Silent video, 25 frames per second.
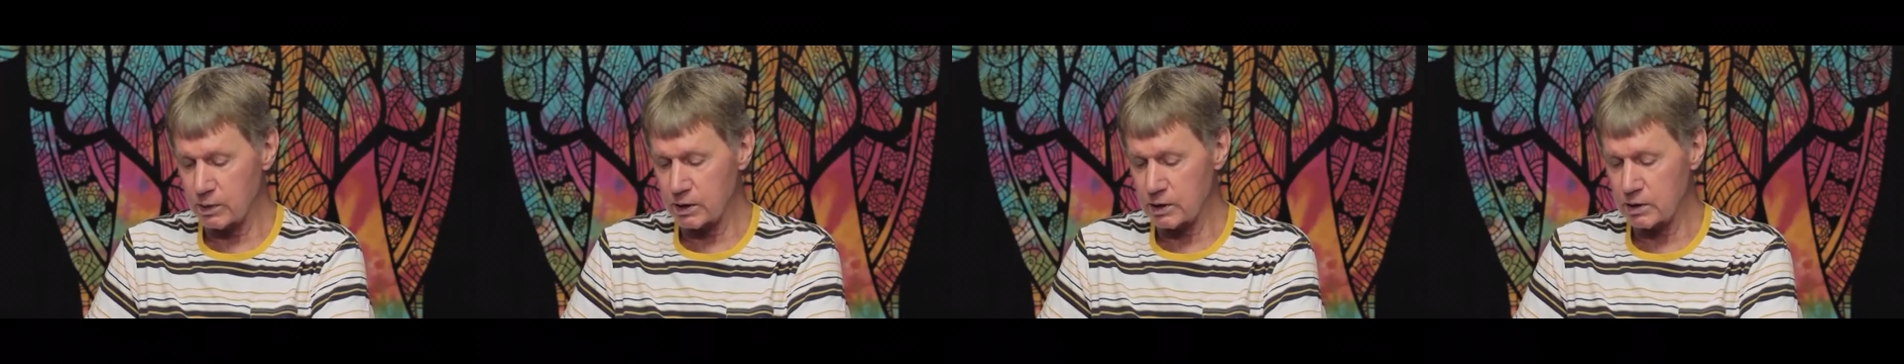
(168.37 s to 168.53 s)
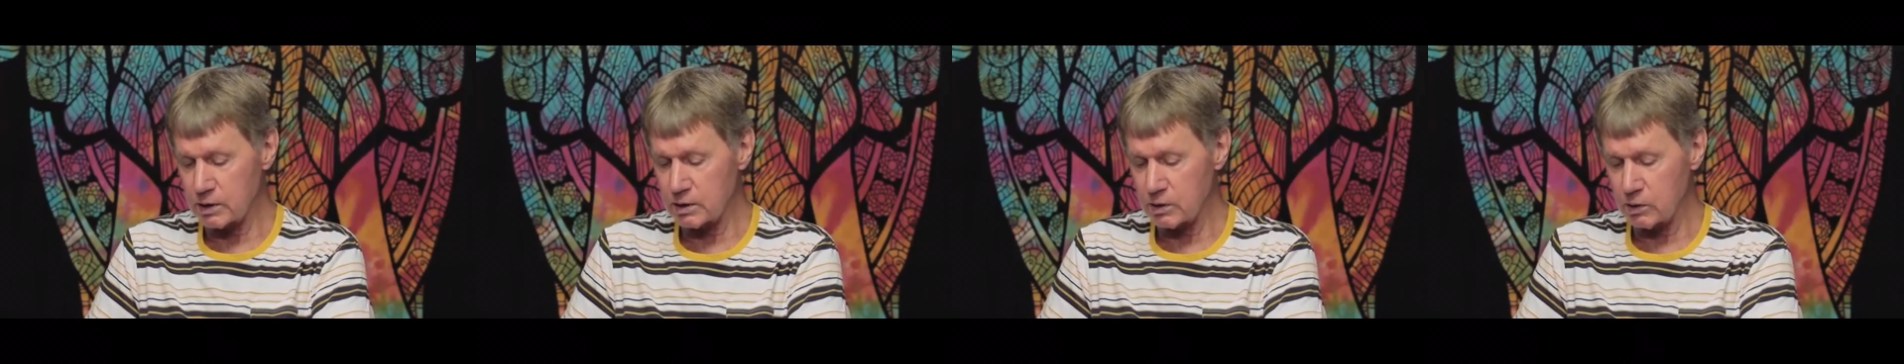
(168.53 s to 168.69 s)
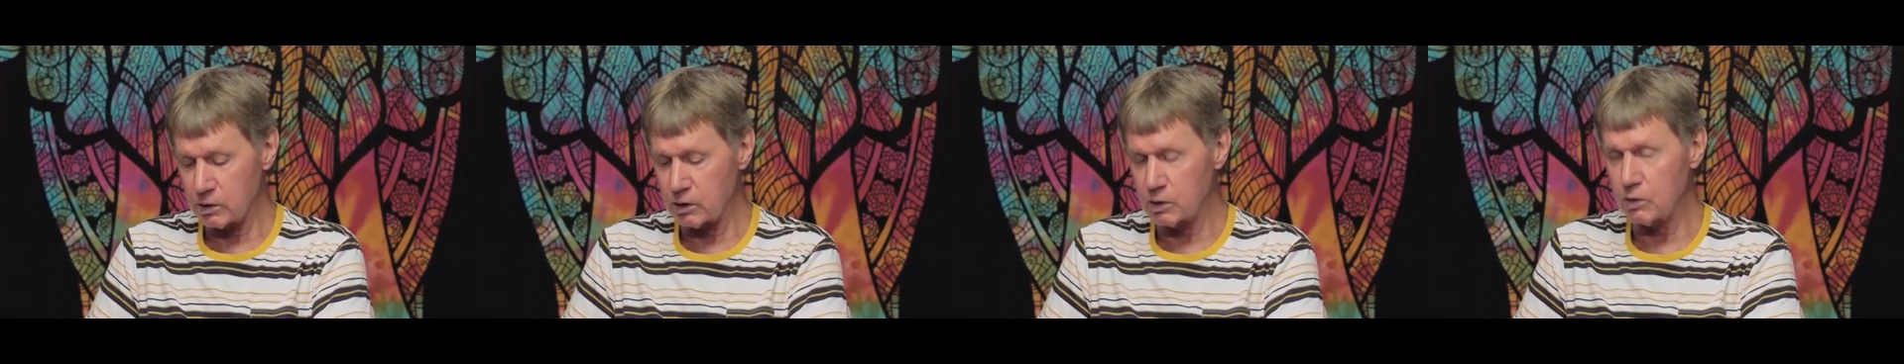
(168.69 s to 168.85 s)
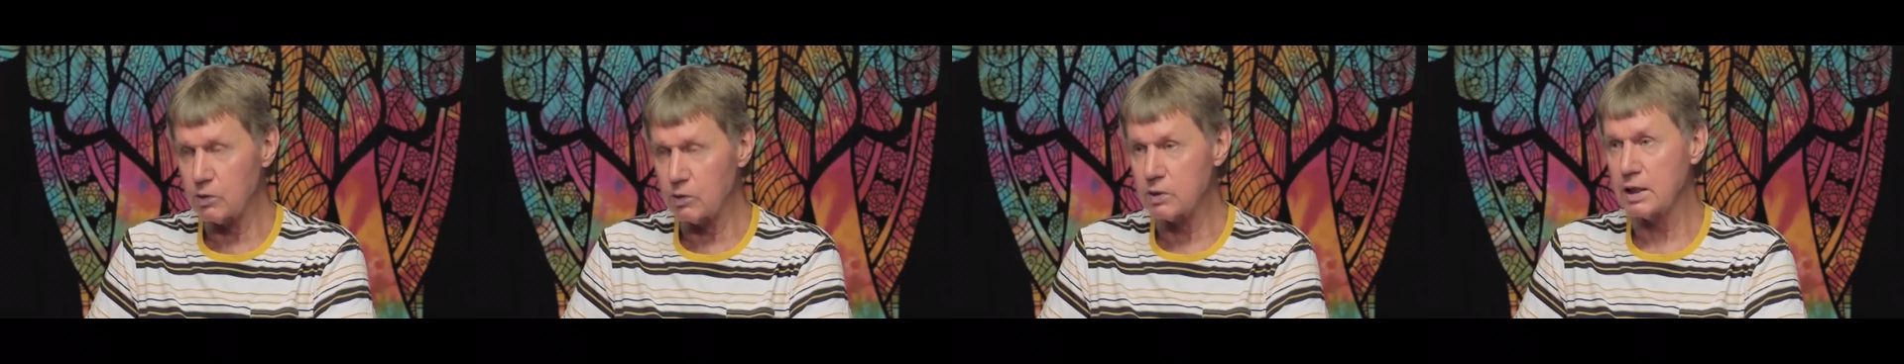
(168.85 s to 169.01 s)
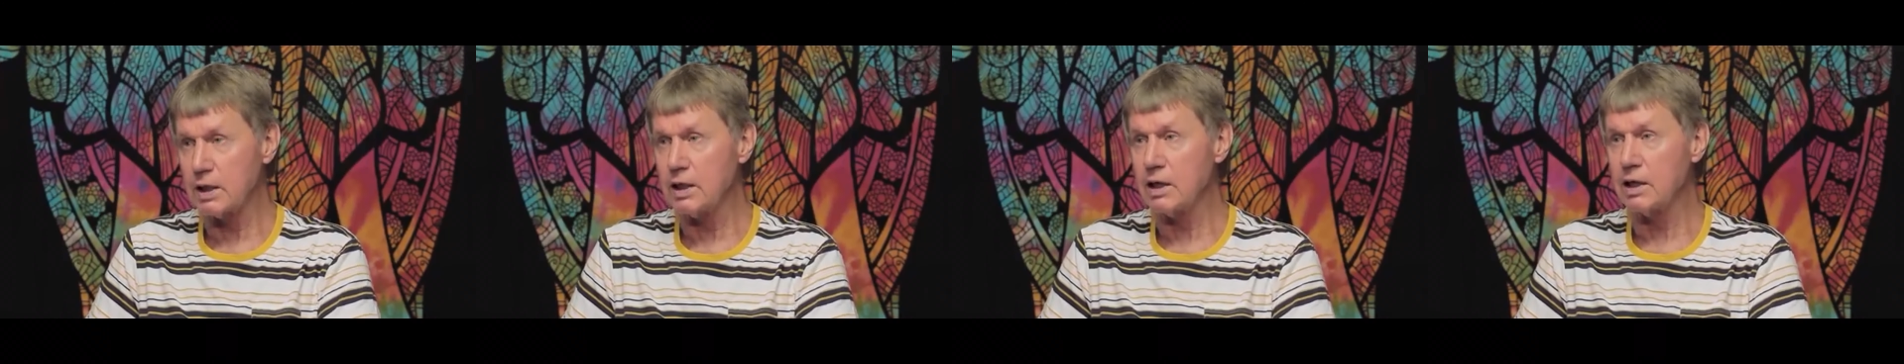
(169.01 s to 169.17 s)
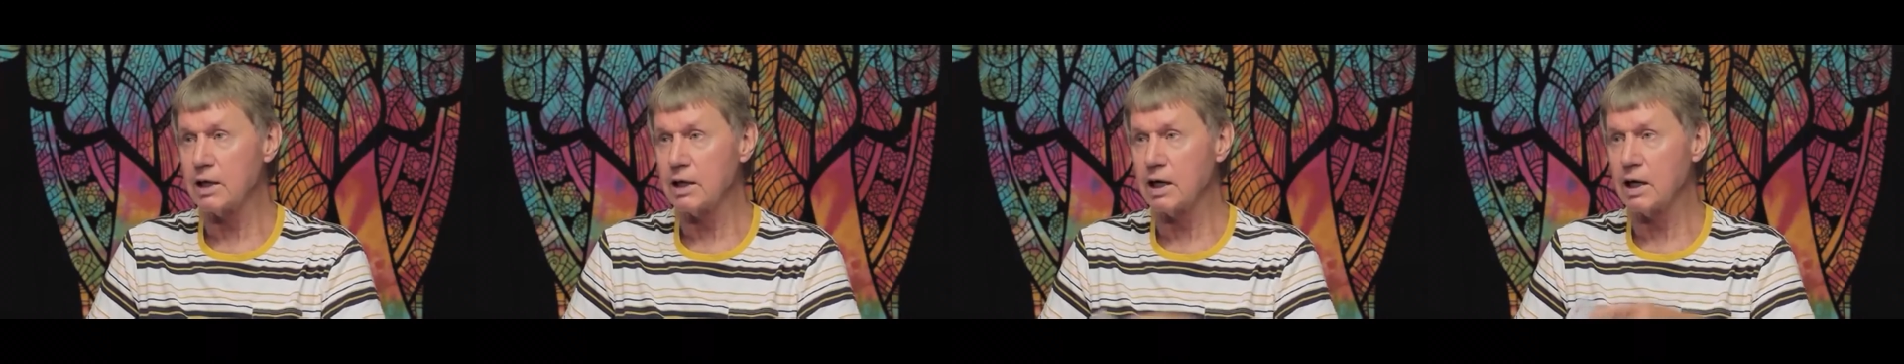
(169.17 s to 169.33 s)
but just to
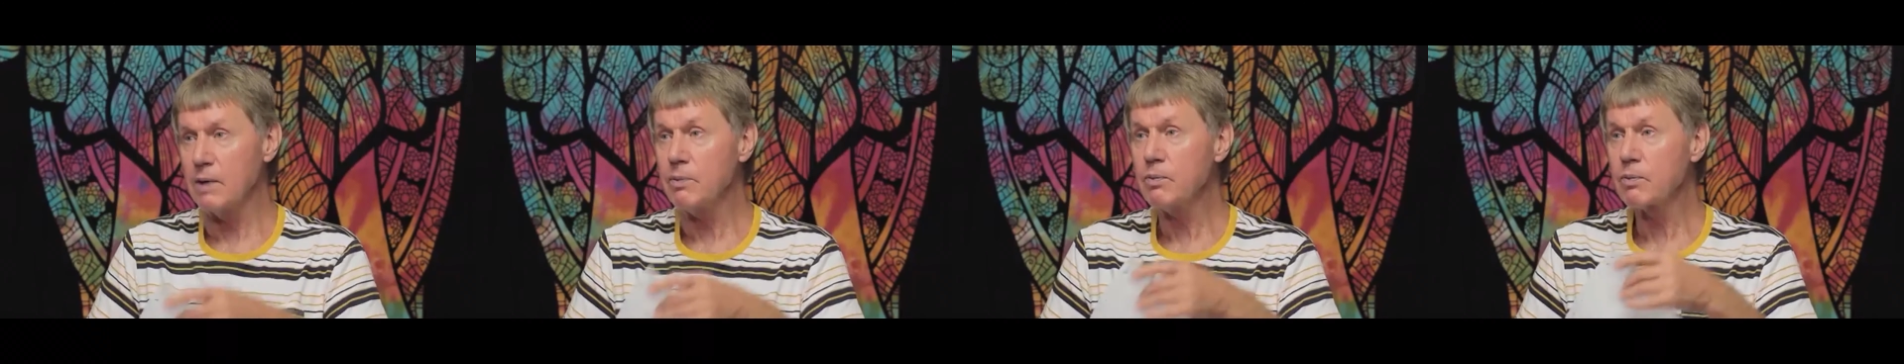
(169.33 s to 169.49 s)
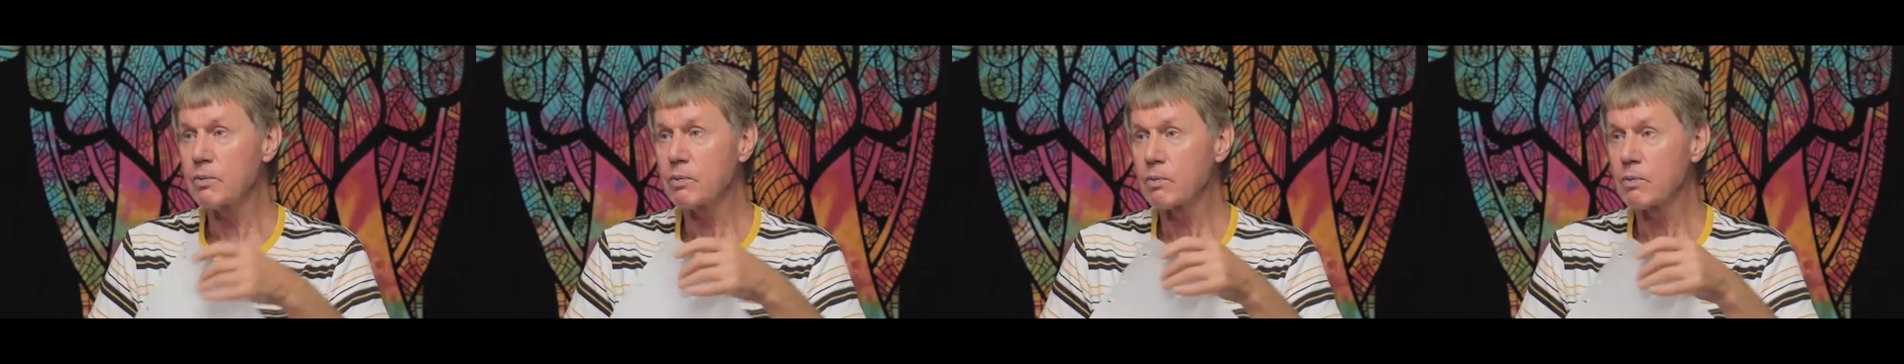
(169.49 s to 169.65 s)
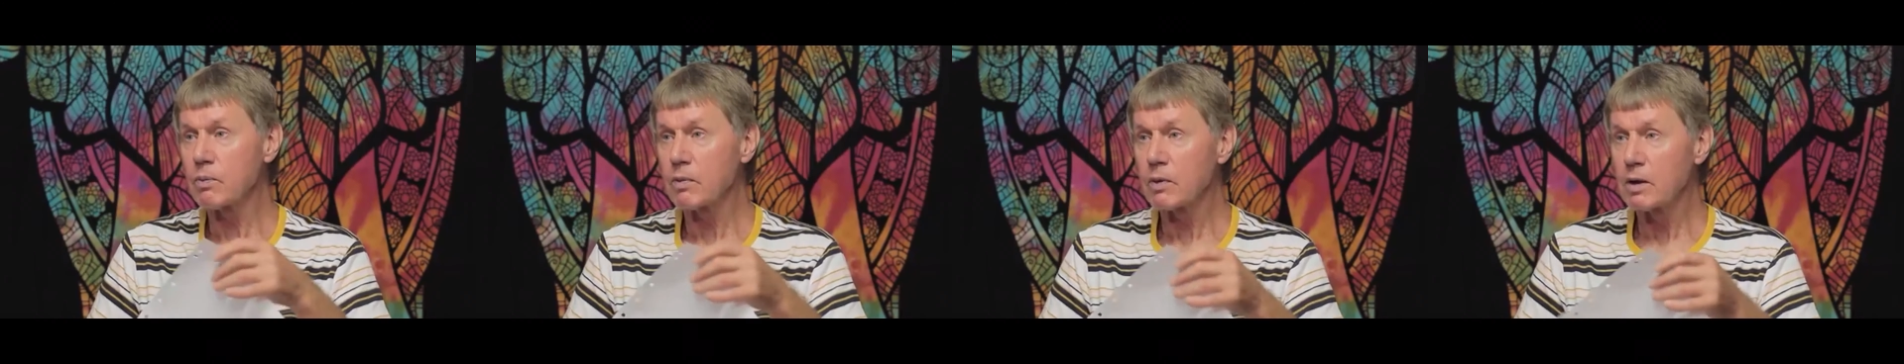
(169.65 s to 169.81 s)
use any name,